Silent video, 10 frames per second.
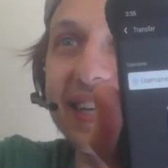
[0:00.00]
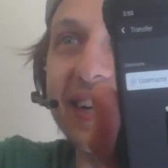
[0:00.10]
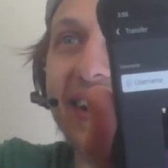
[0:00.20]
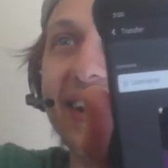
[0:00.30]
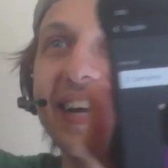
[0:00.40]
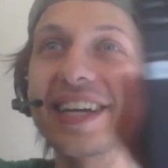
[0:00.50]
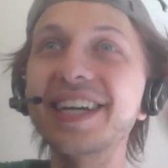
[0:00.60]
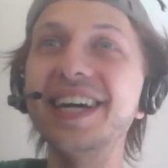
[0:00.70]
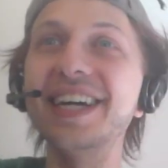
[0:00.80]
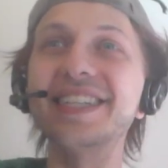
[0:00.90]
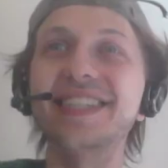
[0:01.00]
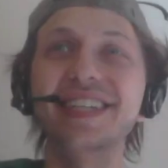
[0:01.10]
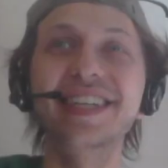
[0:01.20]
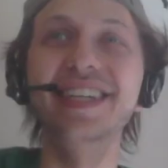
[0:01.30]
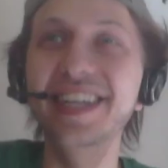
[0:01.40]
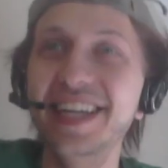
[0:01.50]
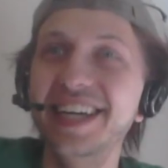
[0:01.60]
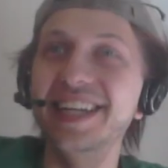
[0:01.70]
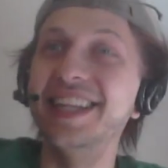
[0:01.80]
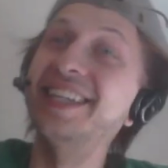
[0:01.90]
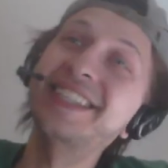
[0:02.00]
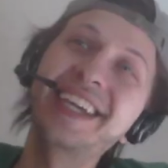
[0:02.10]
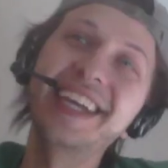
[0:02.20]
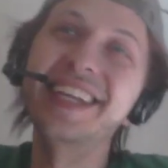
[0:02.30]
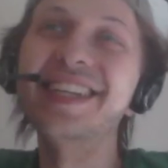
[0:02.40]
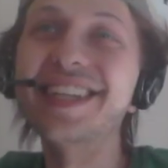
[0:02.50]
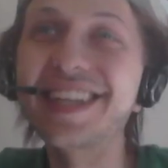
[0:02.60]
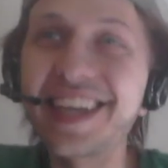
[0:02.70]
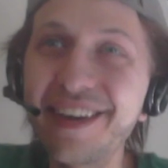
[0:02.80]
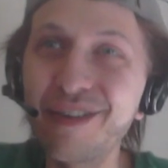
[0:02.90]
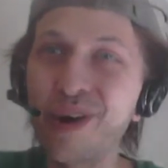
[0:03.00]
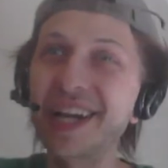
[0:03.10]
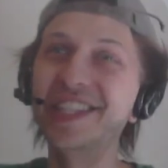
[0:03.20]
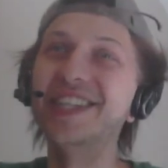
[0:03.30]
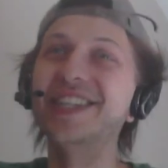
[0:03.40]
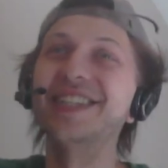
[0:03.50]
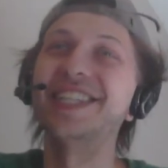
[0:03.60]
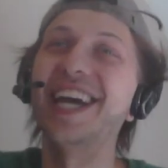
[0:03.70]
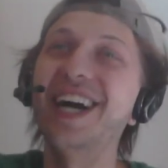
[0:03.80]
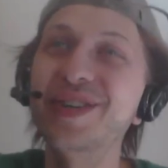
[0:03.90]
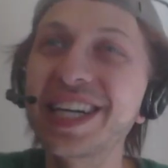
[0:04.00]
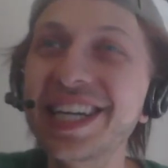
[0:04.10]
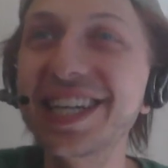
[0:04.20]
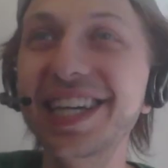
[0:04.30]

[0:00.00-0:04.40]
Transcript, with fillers: All right, guys. Let's get into the giveaway, sh shall we?